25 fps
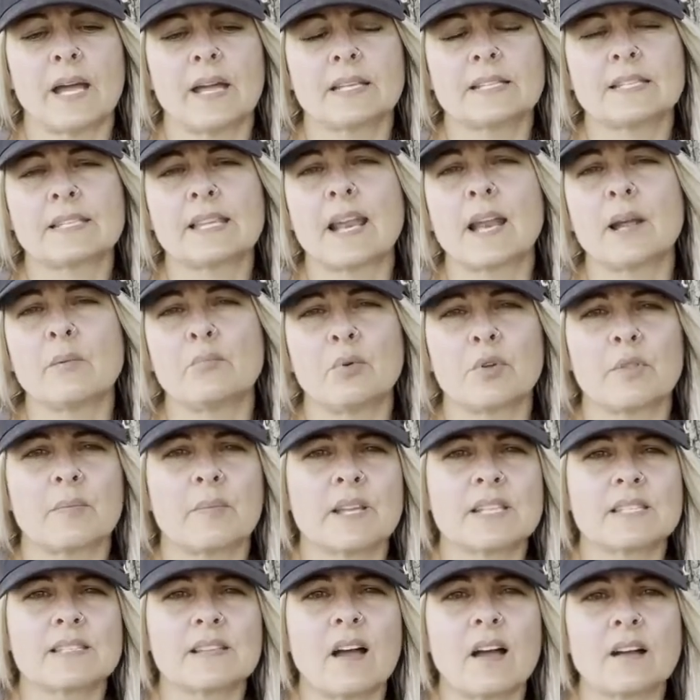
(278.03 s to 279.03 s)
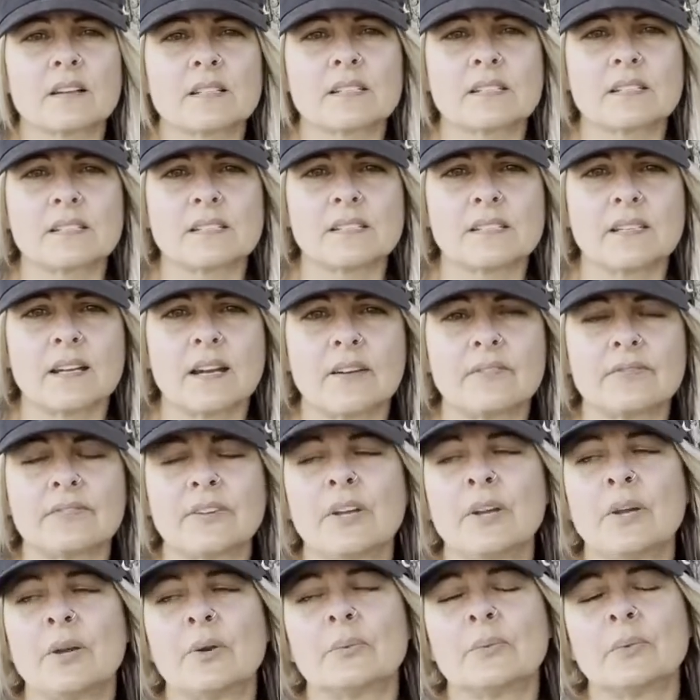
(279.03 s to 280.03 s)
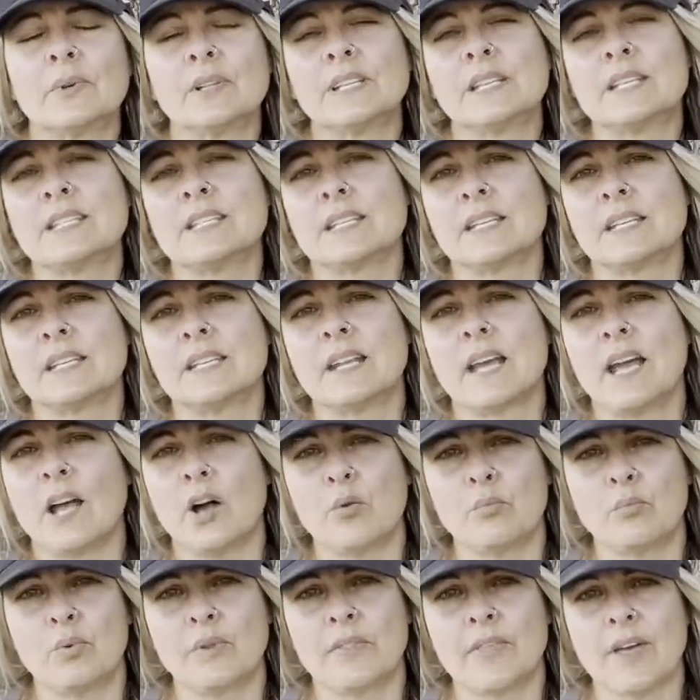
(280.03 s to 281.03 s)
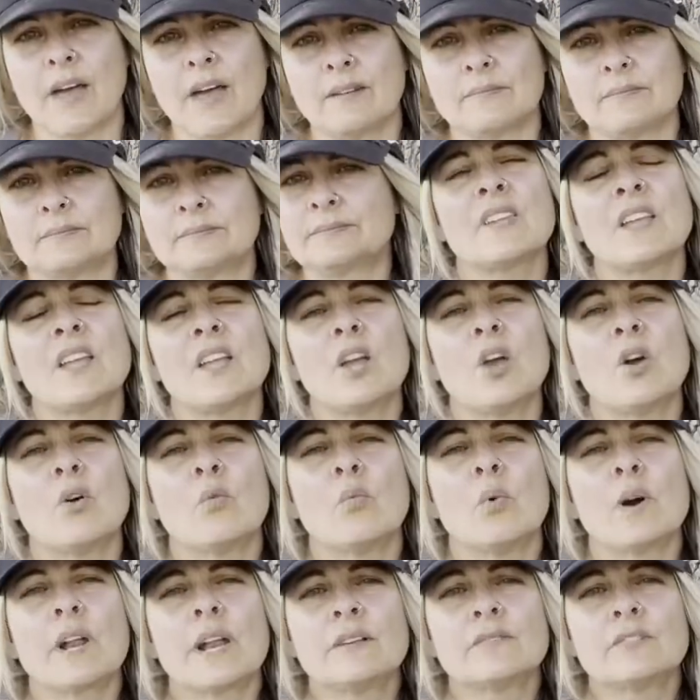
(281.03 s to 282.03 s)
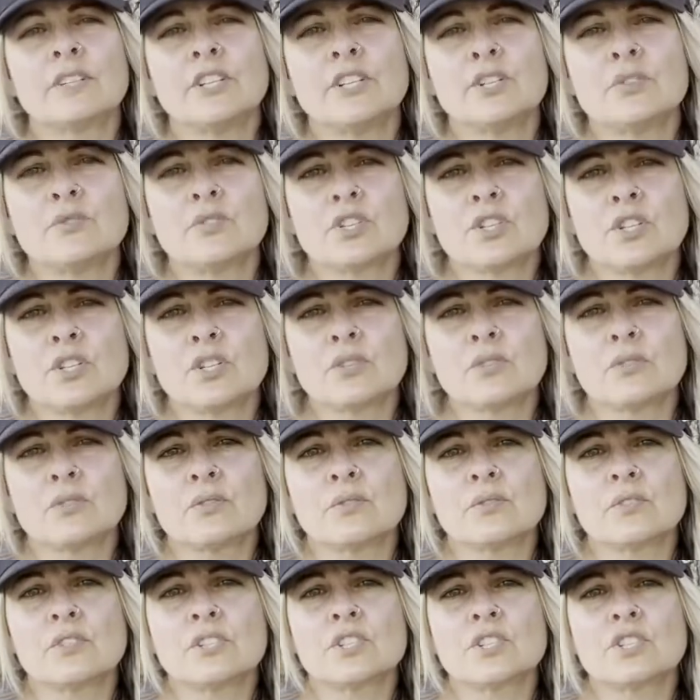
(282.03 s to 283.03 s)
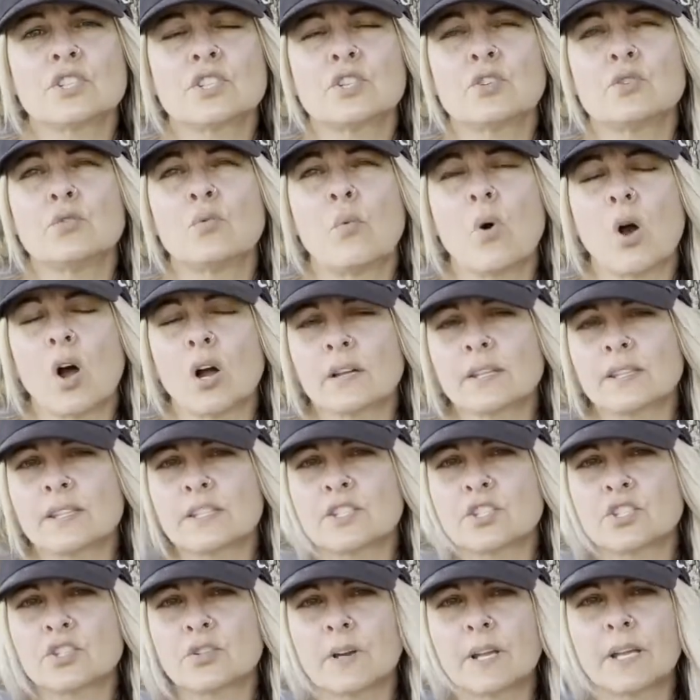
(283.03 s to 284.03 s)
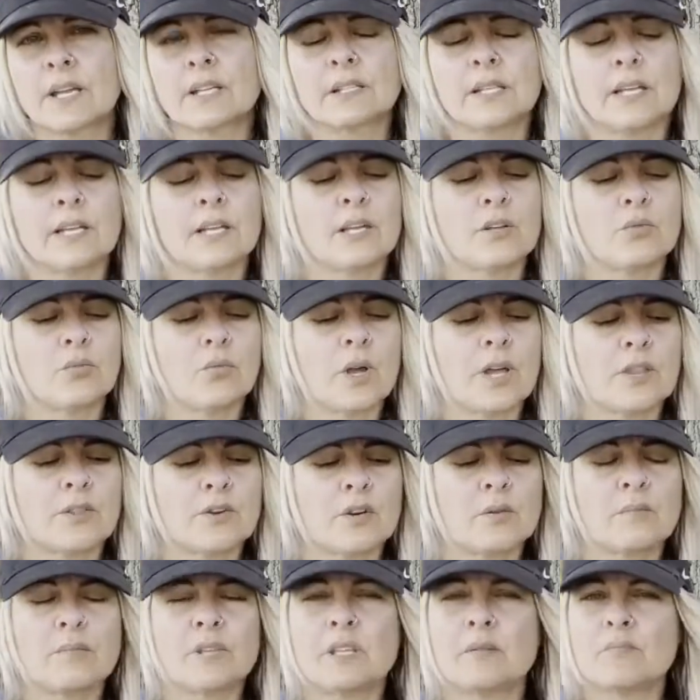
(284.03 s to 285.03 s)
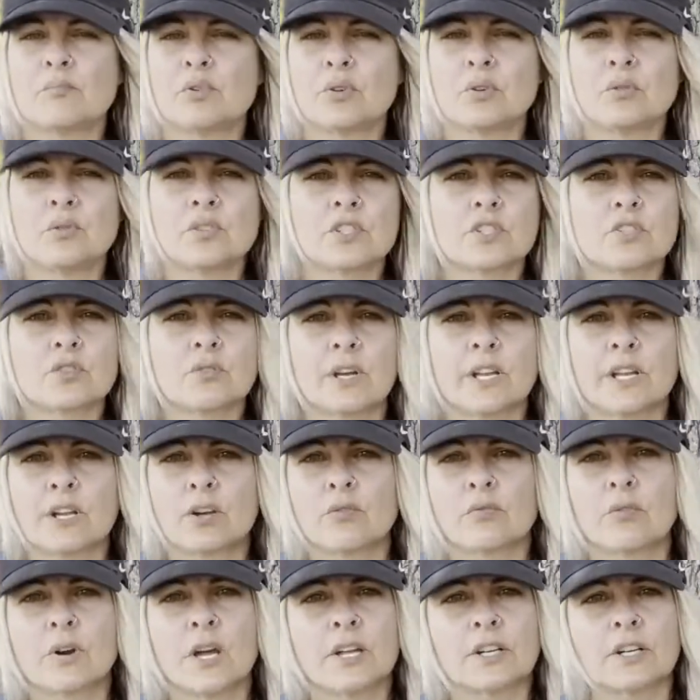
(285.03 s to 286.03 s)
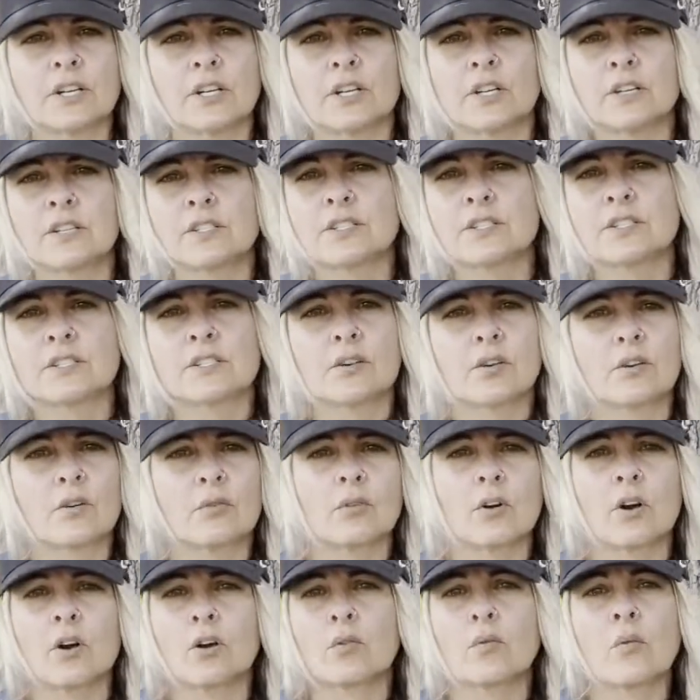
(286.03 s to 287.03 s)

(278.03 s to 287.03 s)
setup with my socks and stuff really did help with that. Whatever you choose to walk this trail in, whether it be boots, trail runners, or